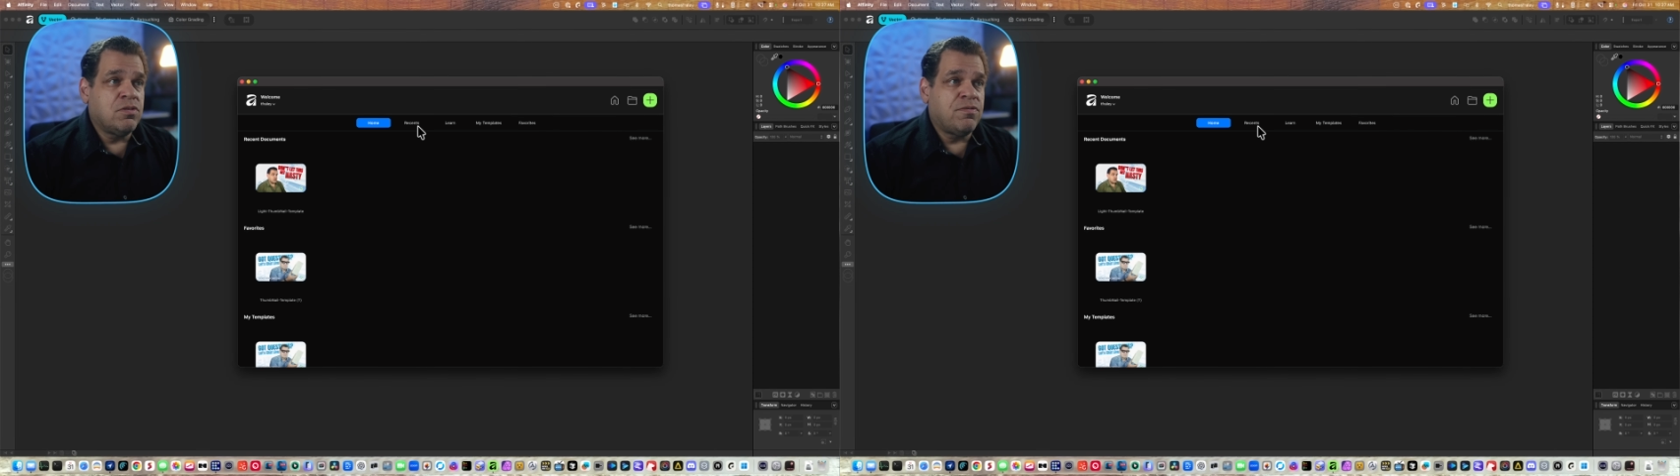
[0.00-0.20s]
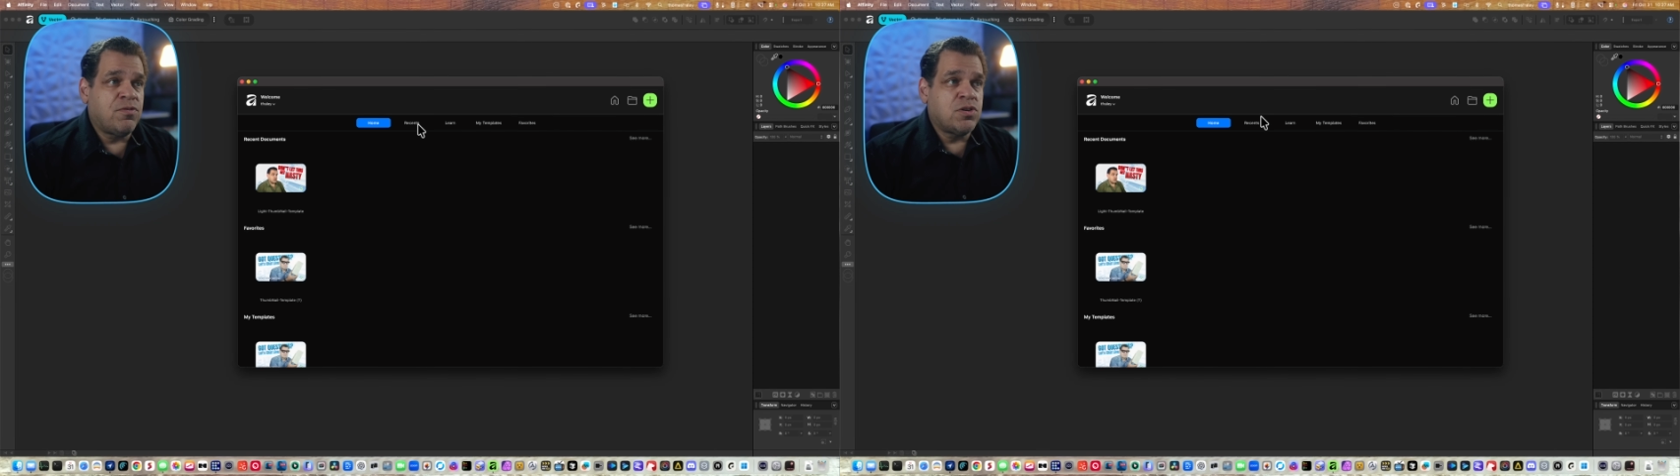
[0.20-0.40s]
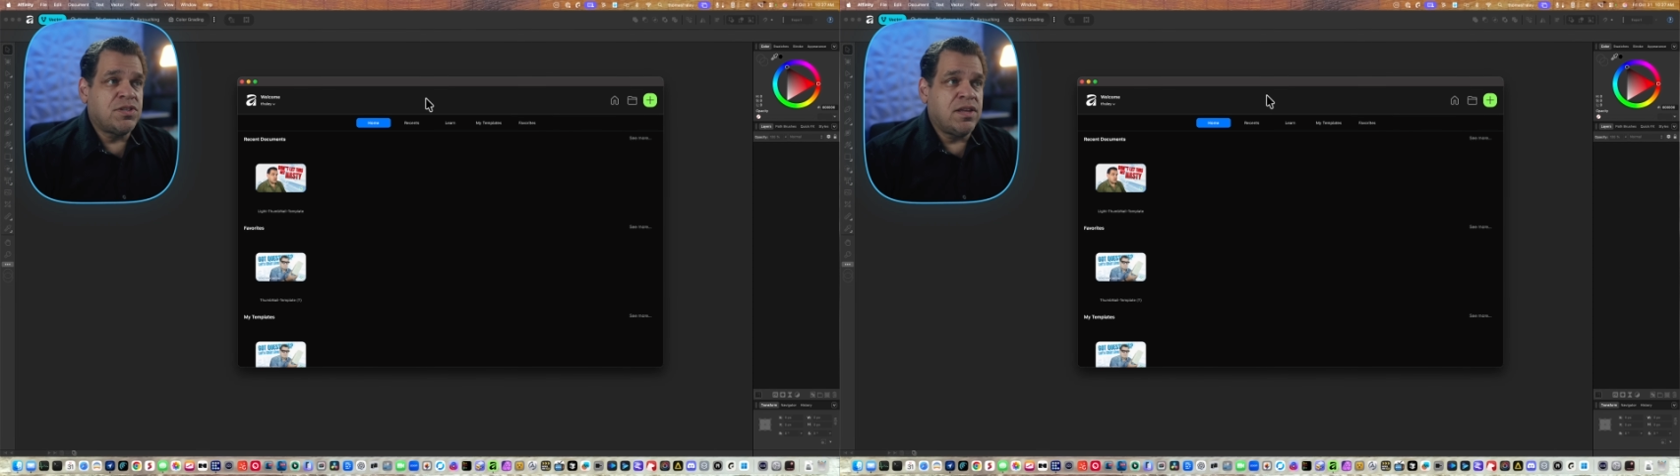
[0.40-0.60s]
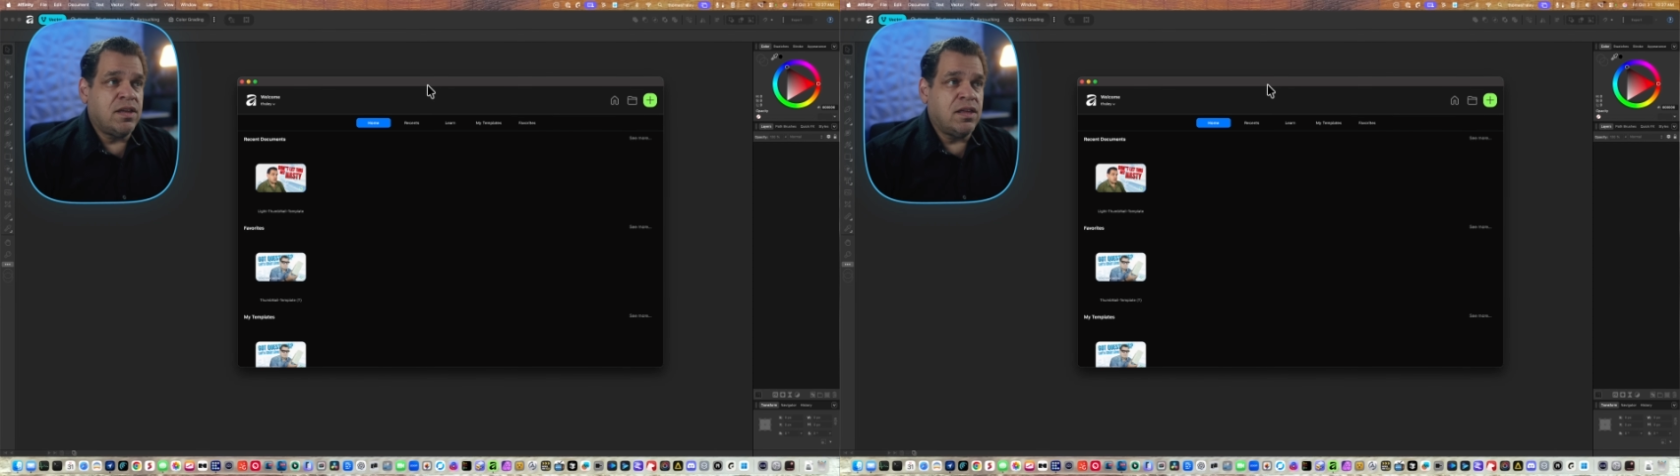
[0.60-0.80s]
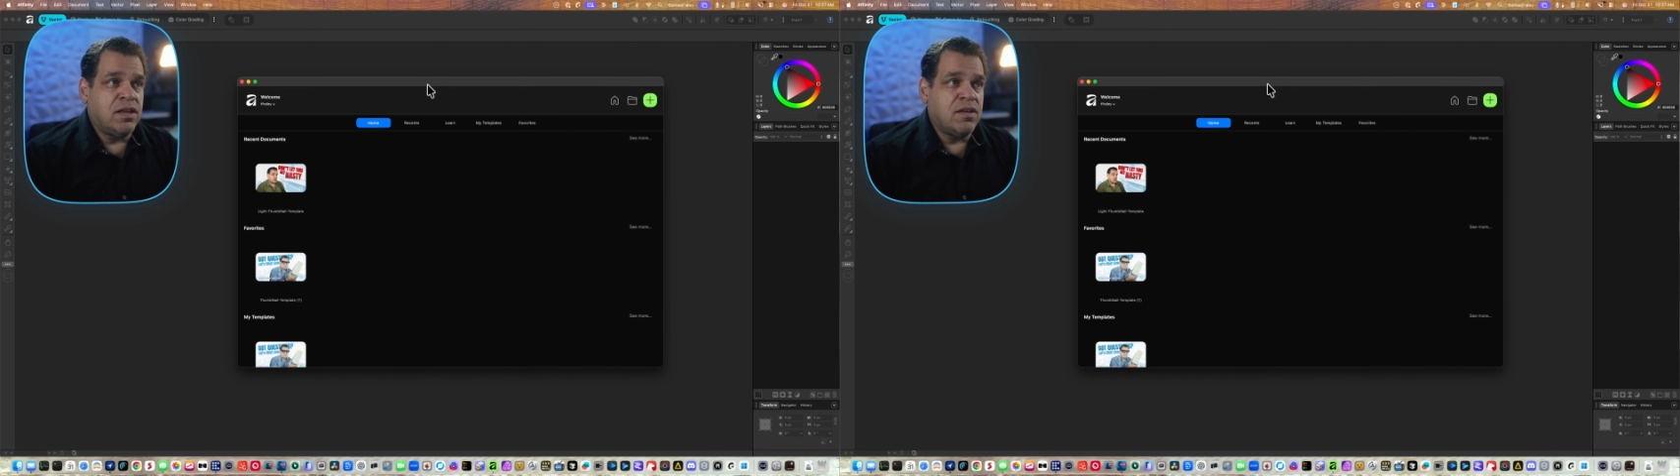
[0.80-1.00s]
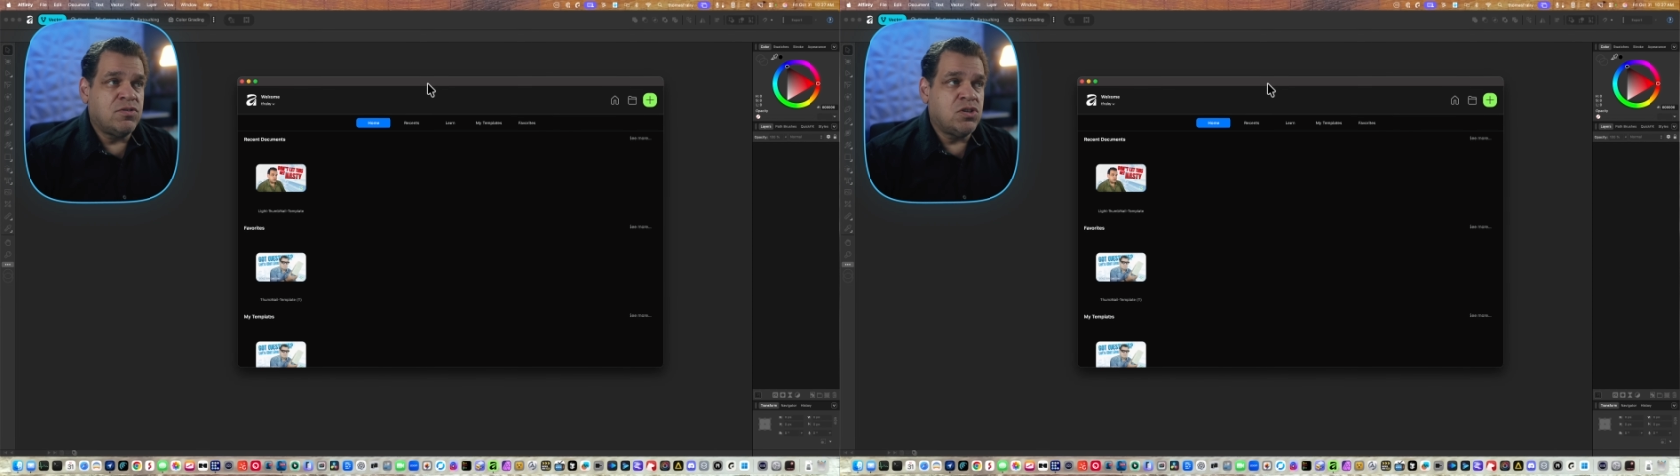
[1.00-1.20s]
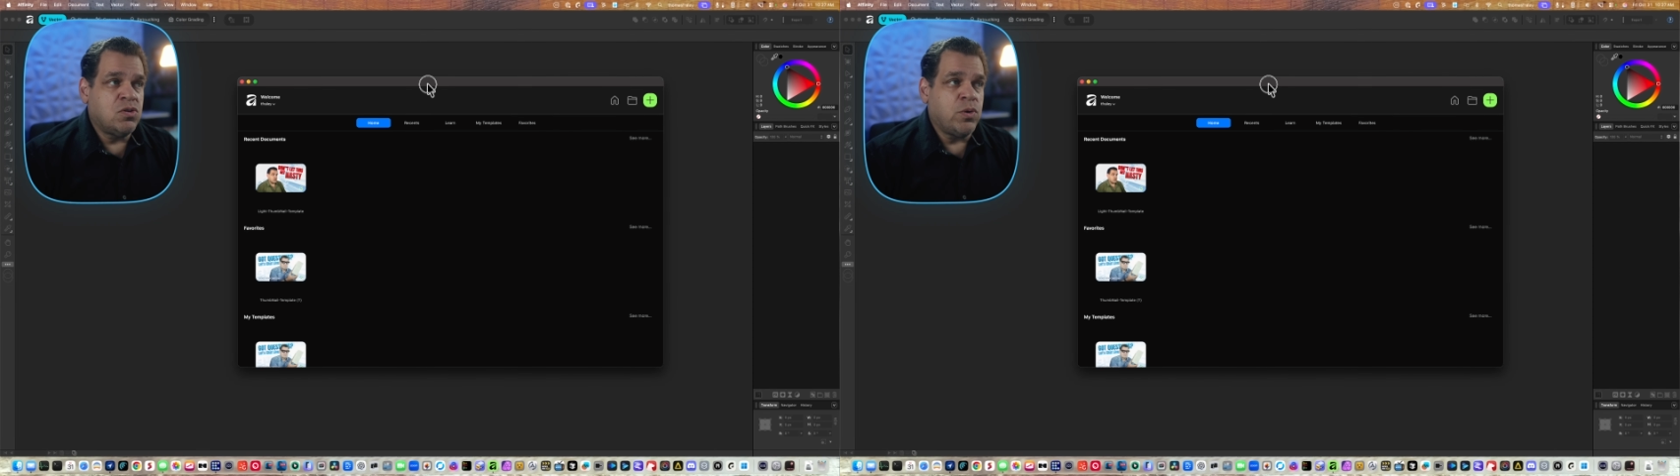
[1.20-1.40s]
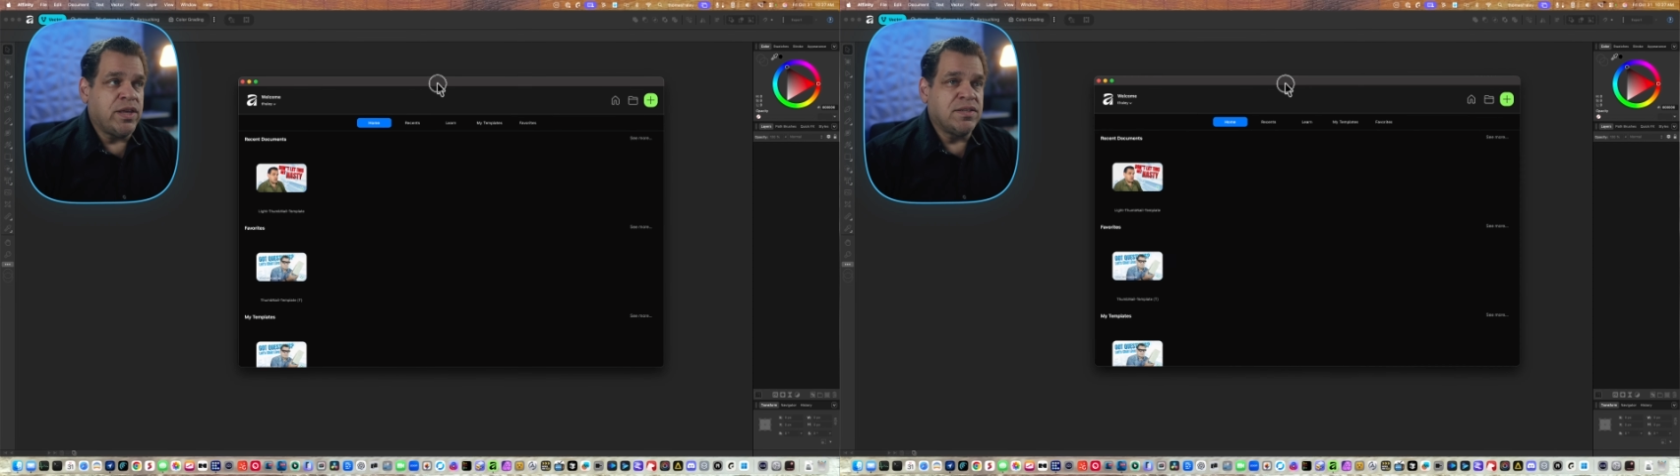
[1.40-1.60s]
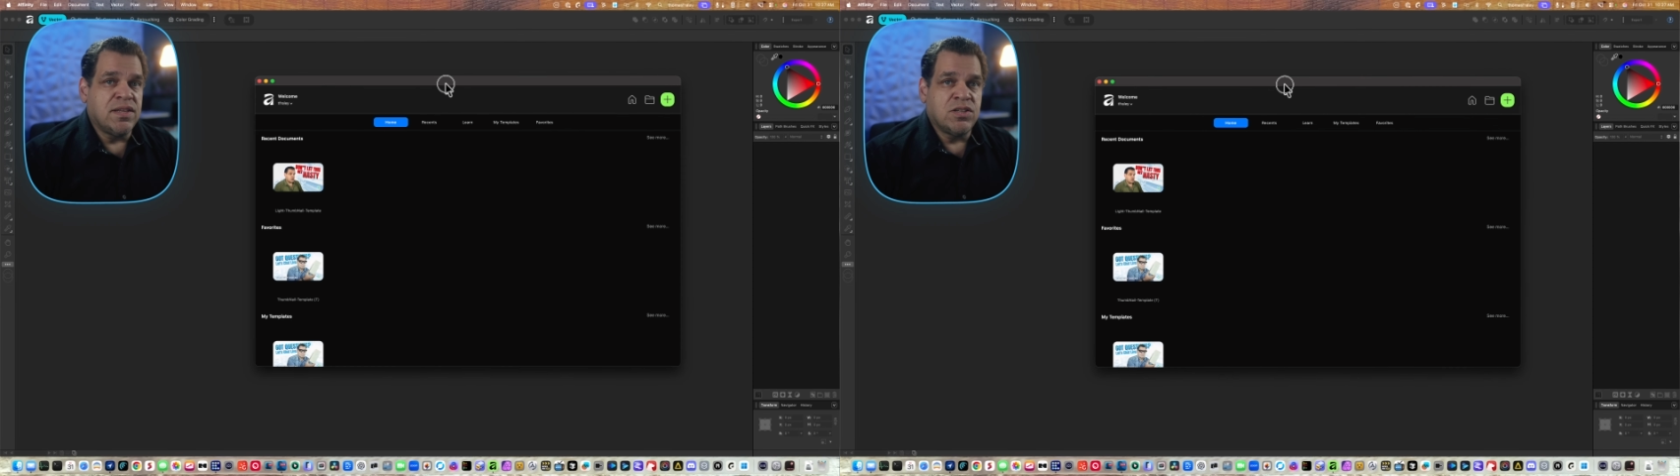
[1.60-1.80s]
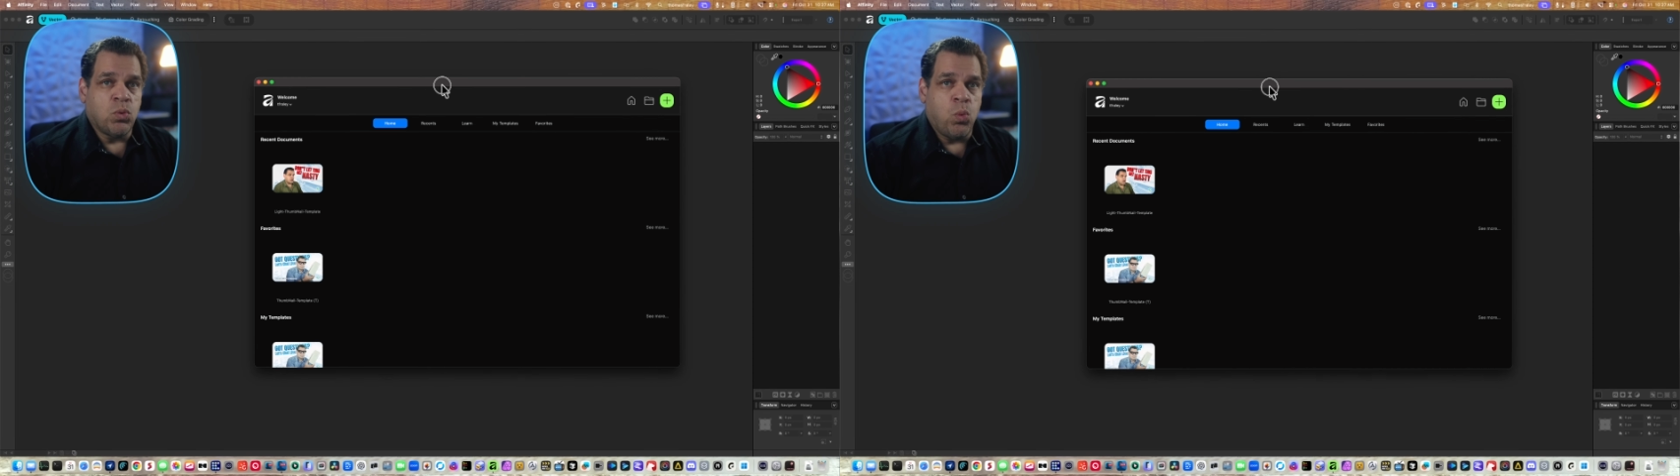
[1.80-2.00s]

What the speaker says: The first thing it gives you is this